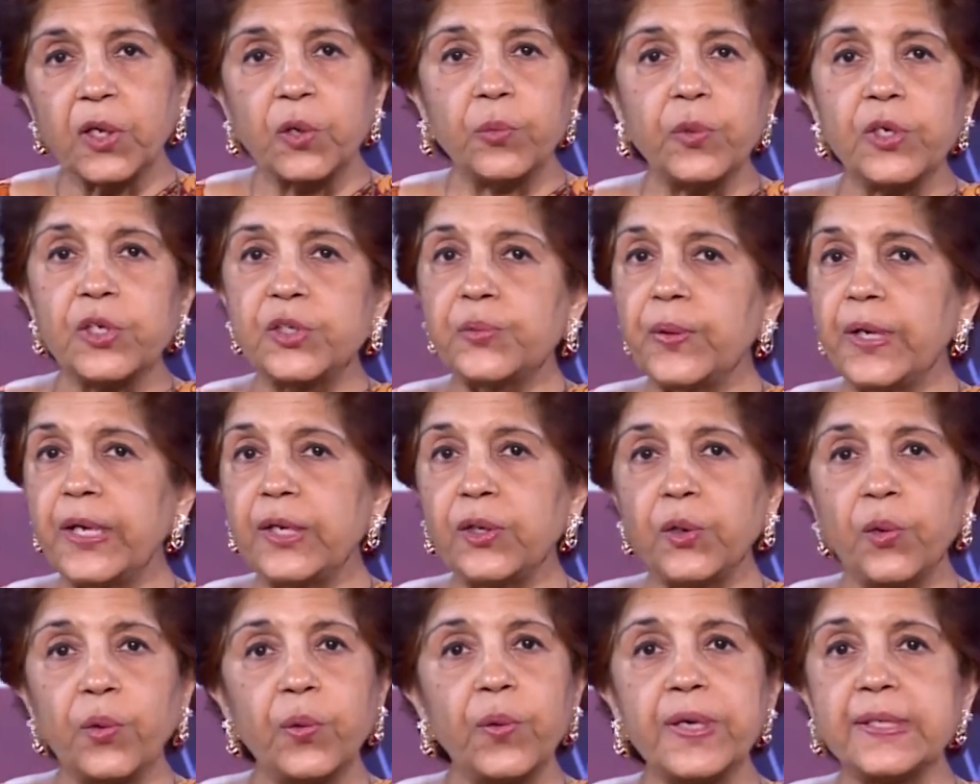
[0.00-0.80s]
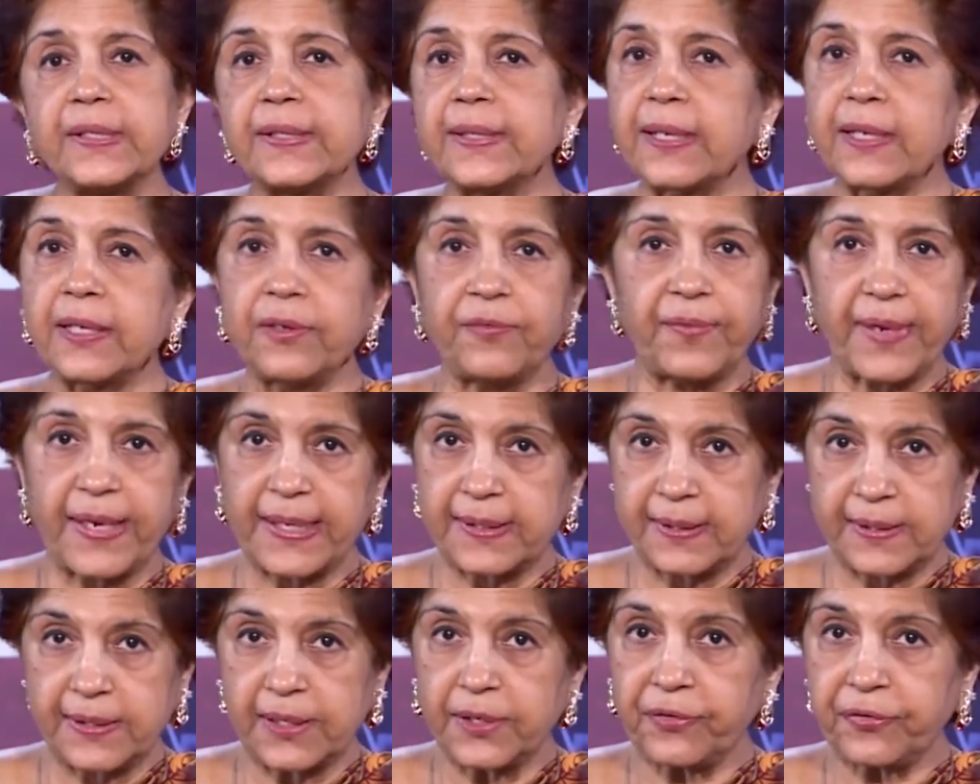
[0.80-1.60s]
which we know is
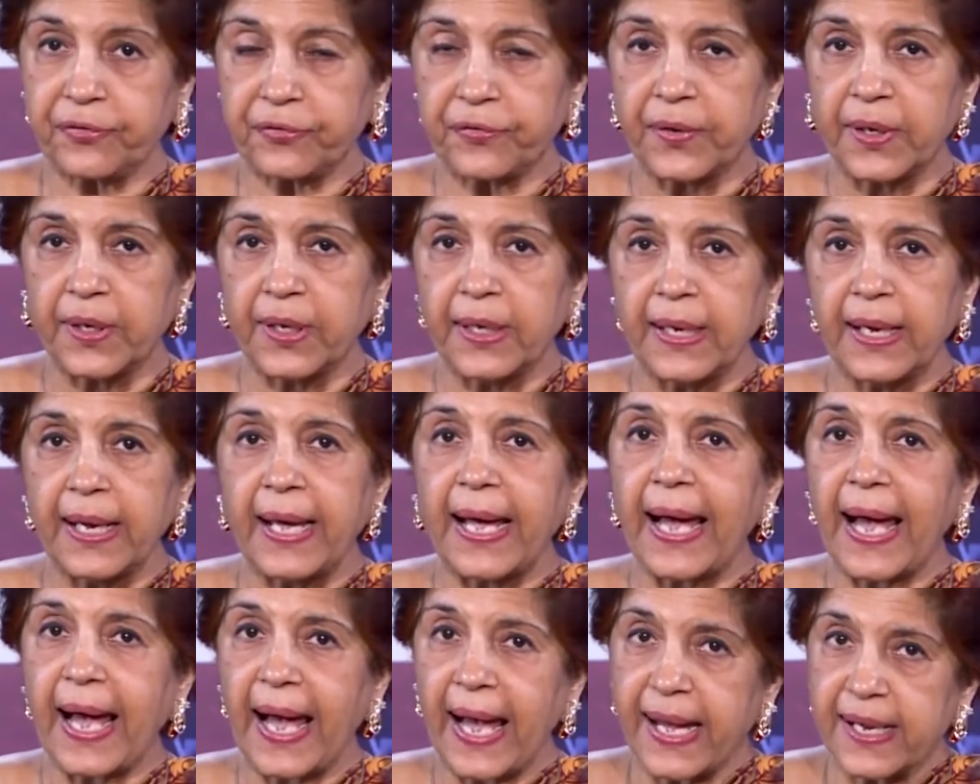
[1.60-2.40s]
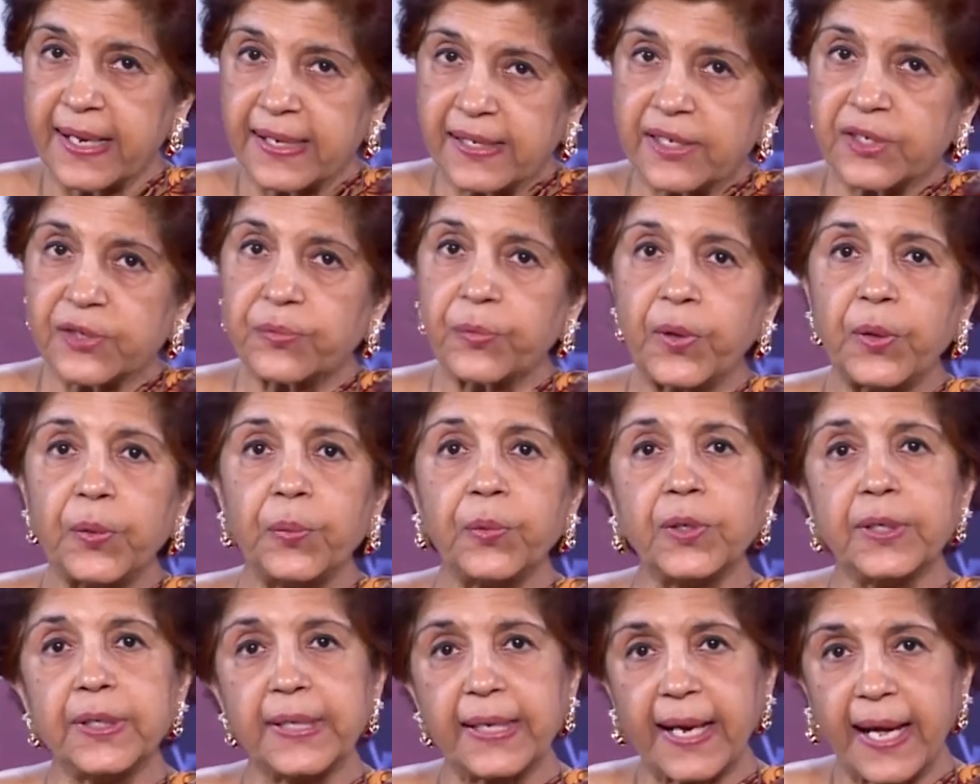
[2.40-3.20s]
invasive, and we
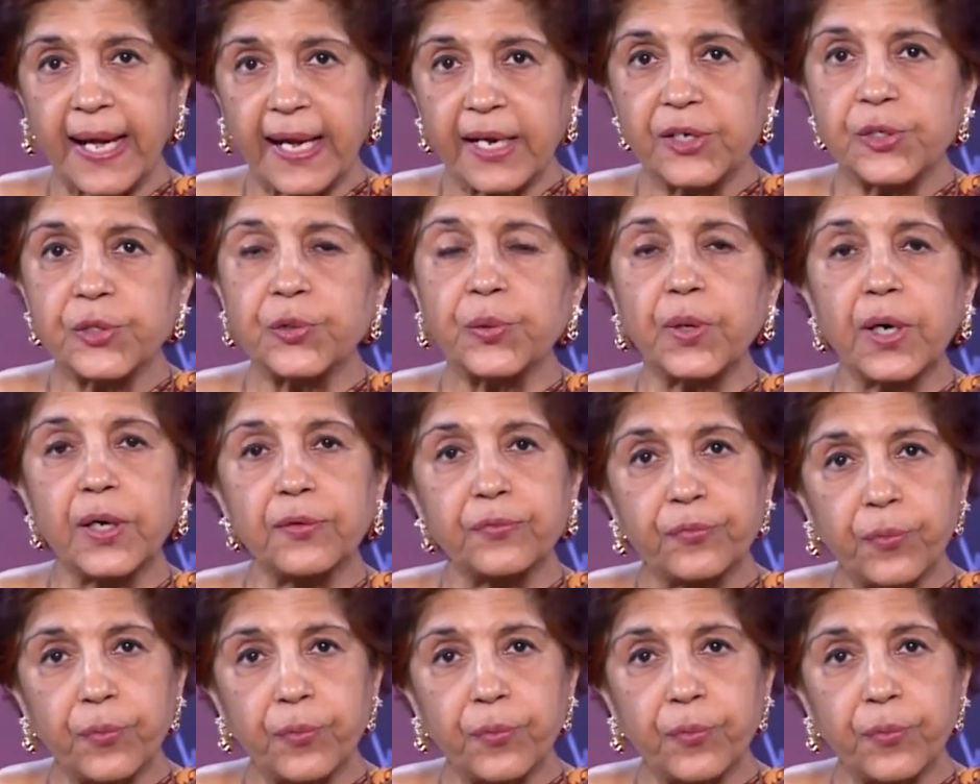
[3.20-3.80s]
would like to